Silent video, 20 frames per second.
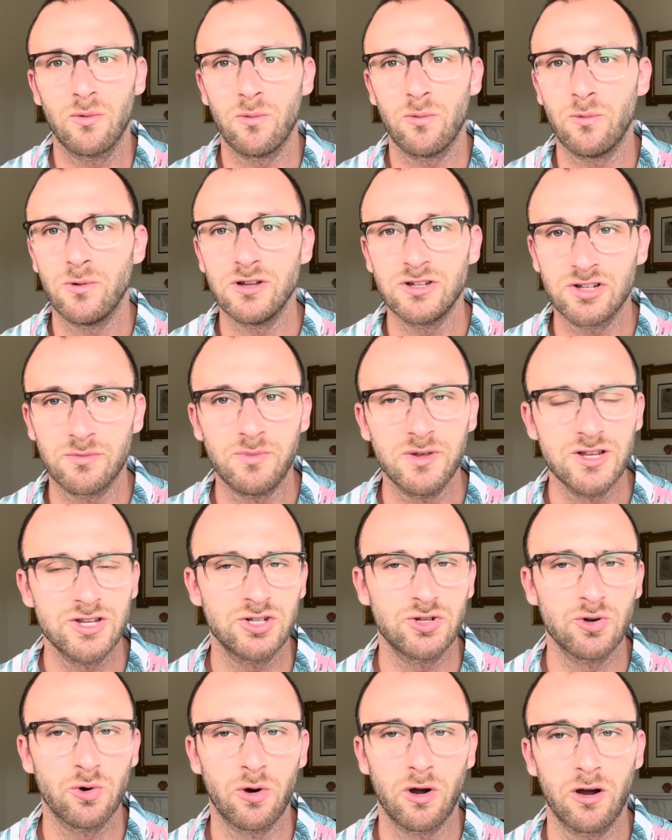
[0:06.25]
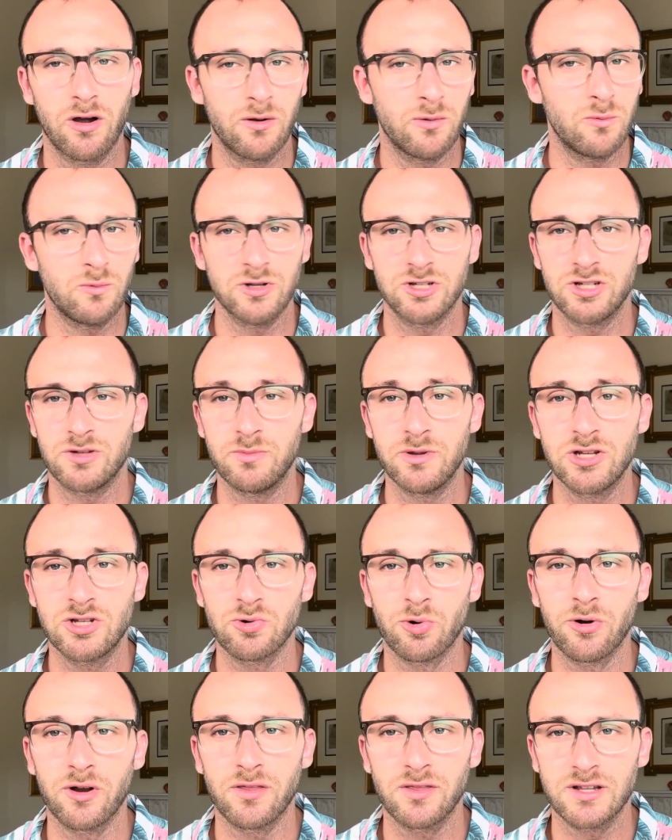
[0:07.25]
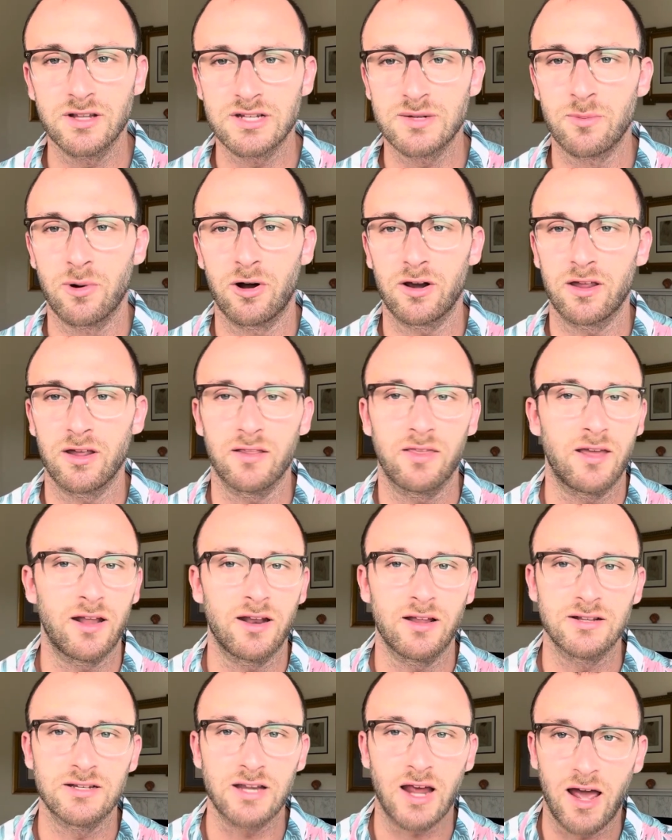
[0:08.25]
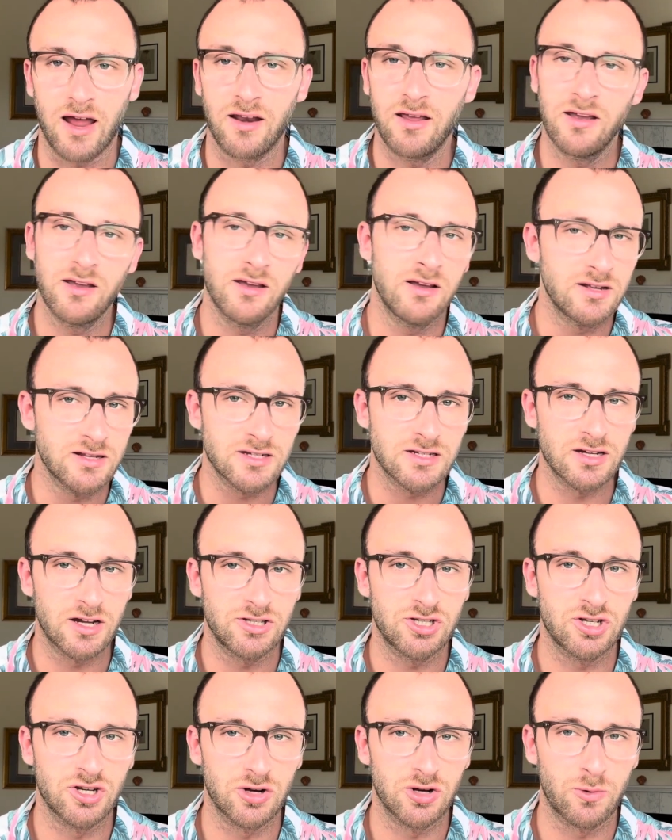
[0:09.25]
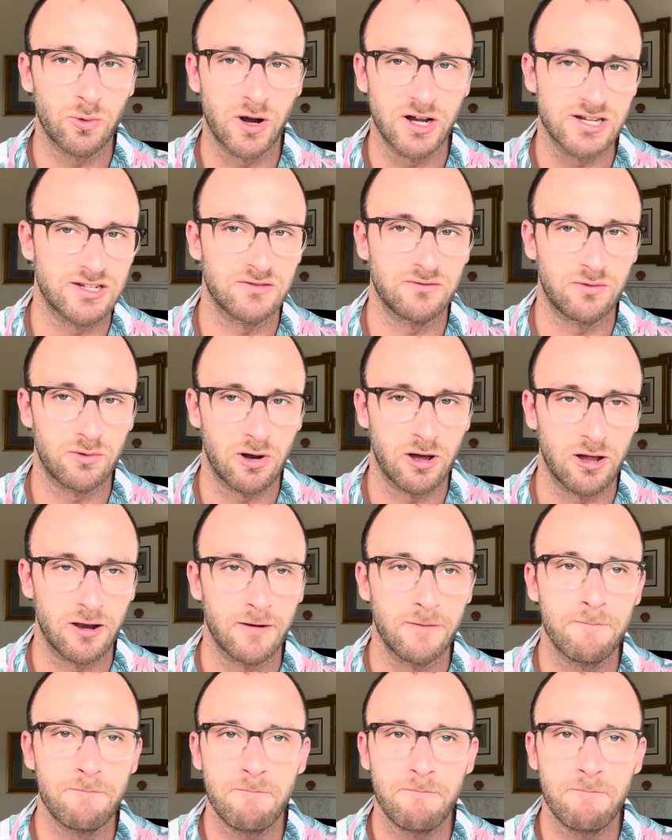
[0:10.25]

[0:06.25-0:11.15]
we should be short, we should be shorting this market that has had such an aggressive run